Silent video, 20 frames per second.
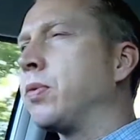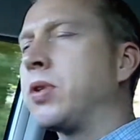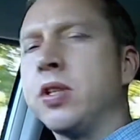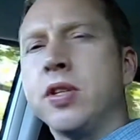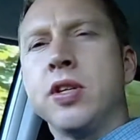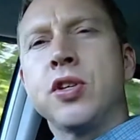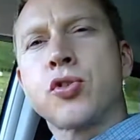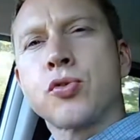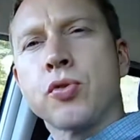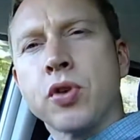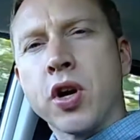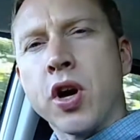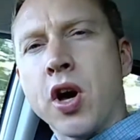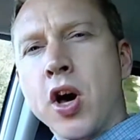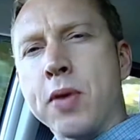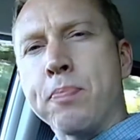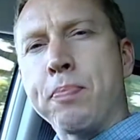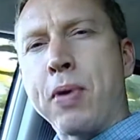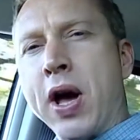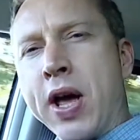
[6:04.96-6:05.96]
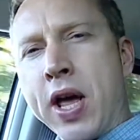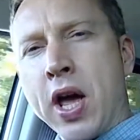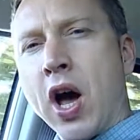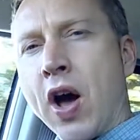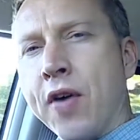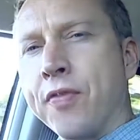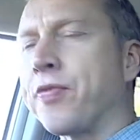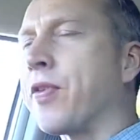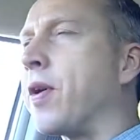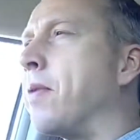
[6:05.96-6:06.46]
in this regard by
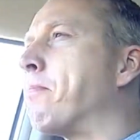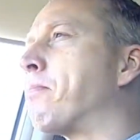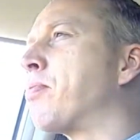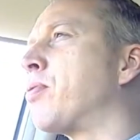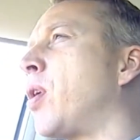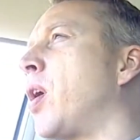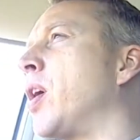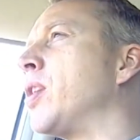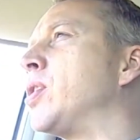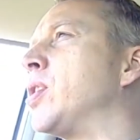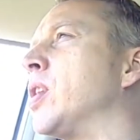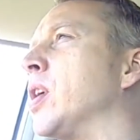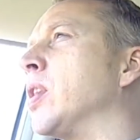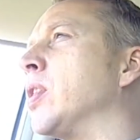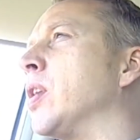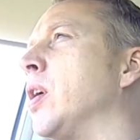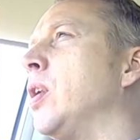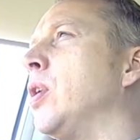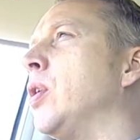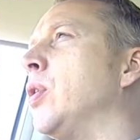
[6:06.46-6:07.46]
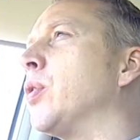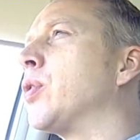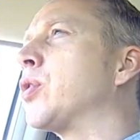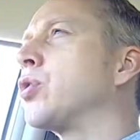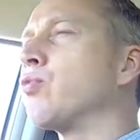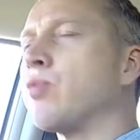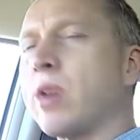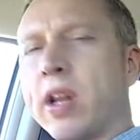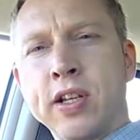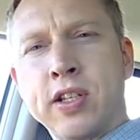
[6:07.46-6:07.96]
upfront pricing that looks
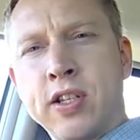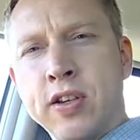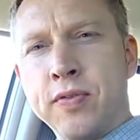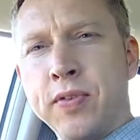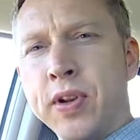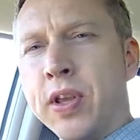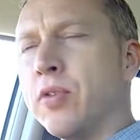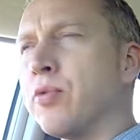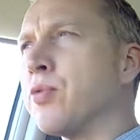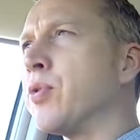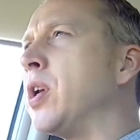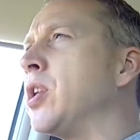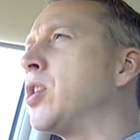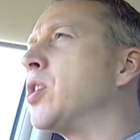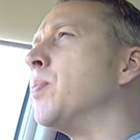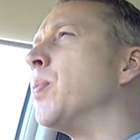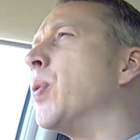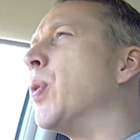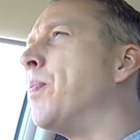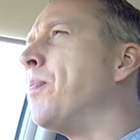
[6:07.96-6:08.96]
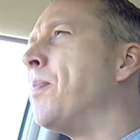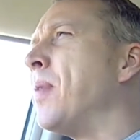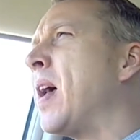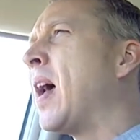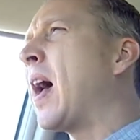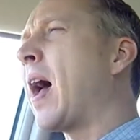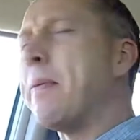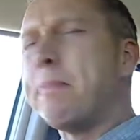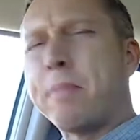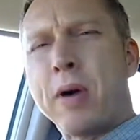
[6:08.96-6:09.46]
relatively reasonable,
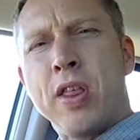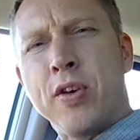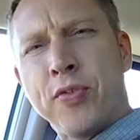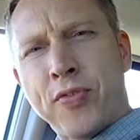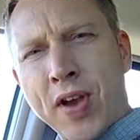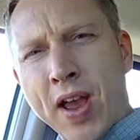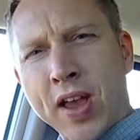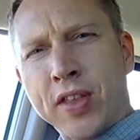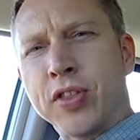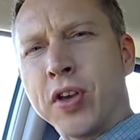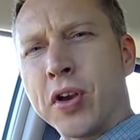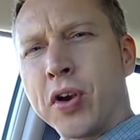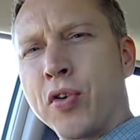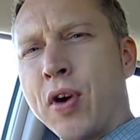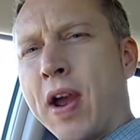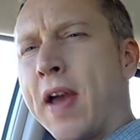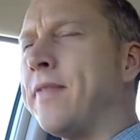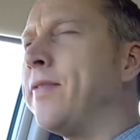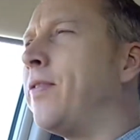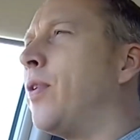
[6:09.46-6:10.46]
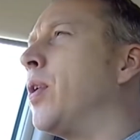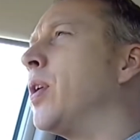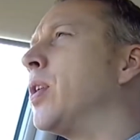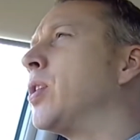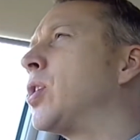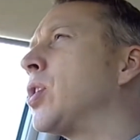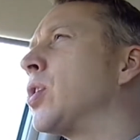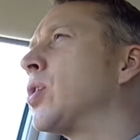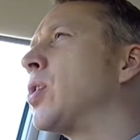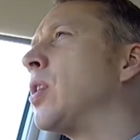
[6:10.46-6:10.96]
and by the fact that Grand
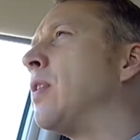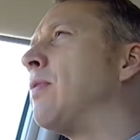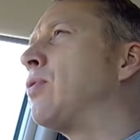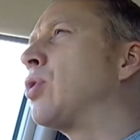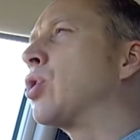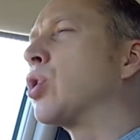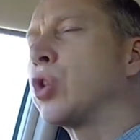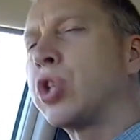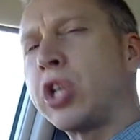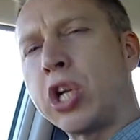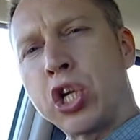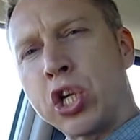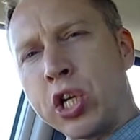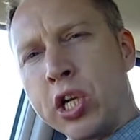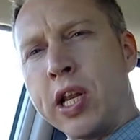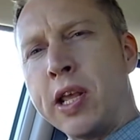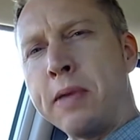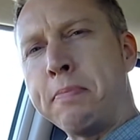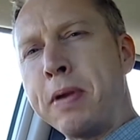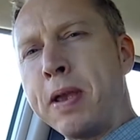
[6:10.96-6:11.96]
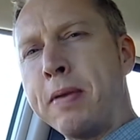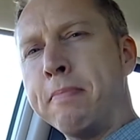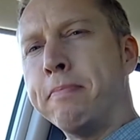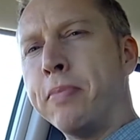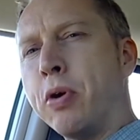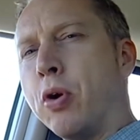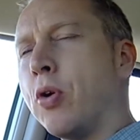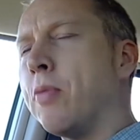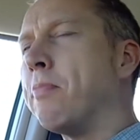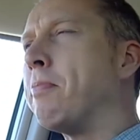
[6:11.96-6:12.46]
Voyagers have traditionally been
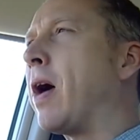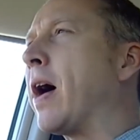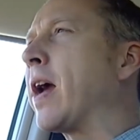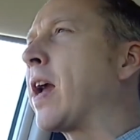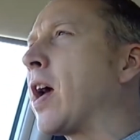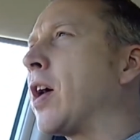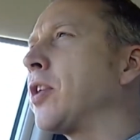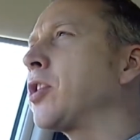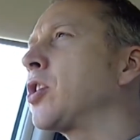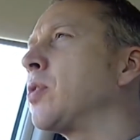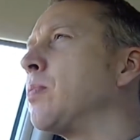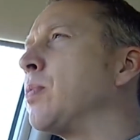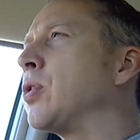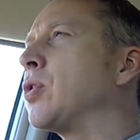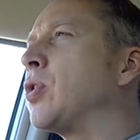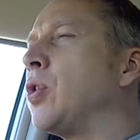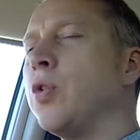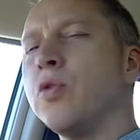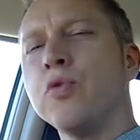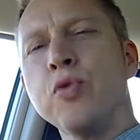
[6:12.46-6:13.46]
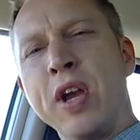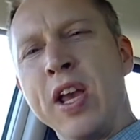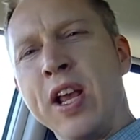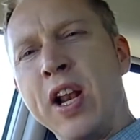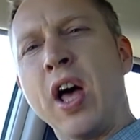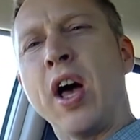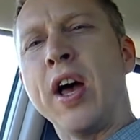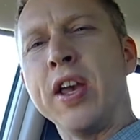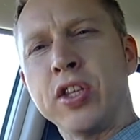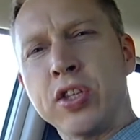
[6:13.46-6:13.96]
bought by customers who
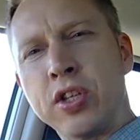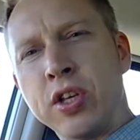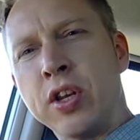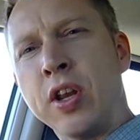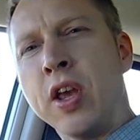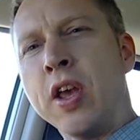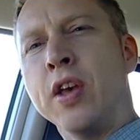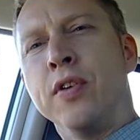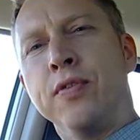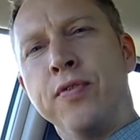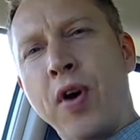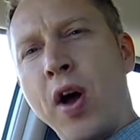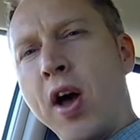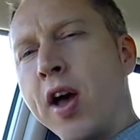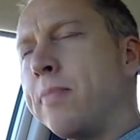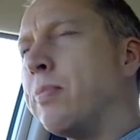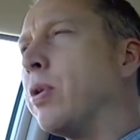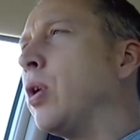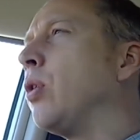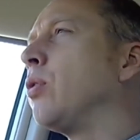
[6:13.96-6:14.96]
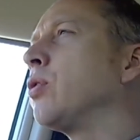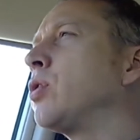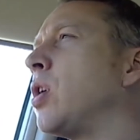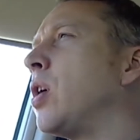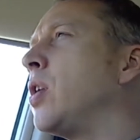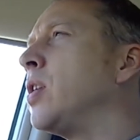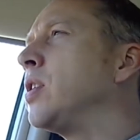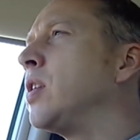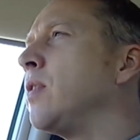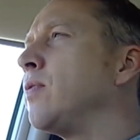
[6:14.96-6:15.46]
realise that viable
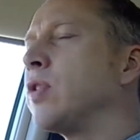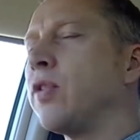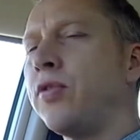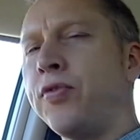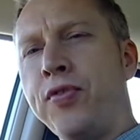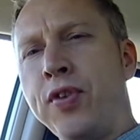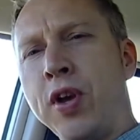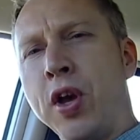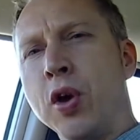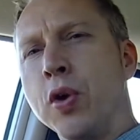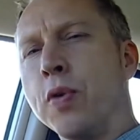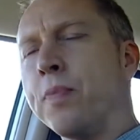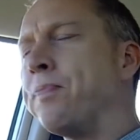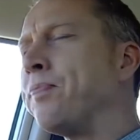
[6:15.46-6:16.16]
alternatives are few.